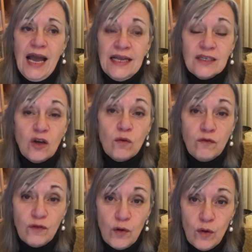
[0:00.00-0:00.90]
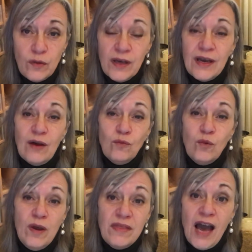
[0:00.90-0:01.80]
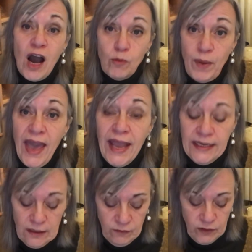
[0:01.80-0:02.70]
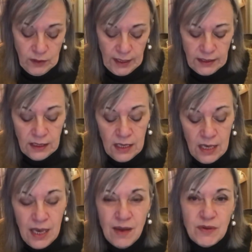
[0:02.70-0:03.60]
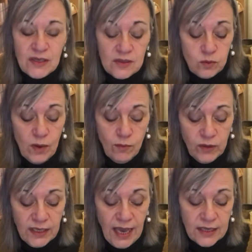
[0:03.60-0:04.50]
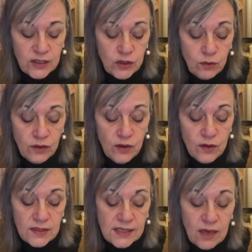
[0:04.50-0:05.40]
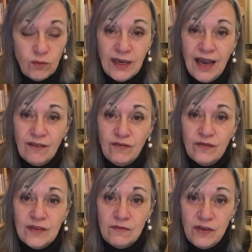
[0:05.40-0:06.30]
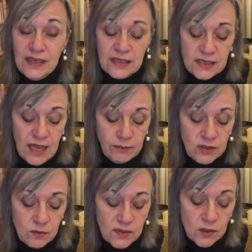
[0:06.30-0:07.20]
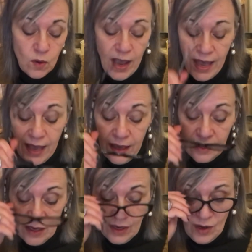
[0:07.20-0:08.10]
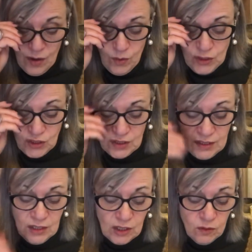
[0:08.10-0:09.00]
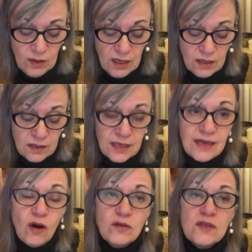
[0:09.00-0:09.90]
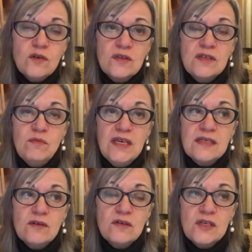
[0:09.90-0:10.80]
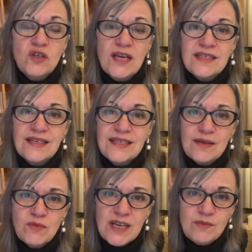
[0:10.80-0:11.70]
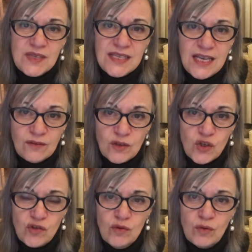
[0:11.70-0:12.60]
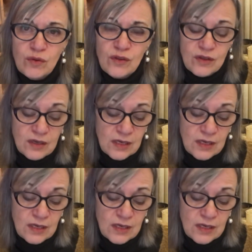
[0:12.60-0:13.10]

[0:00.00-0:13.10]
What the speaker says: and go further with our pain, if you like? Because when we get to Thursday, we have the Venus-Neptune square, which, you know, also to me sort of suggests that sometimes seeing the truth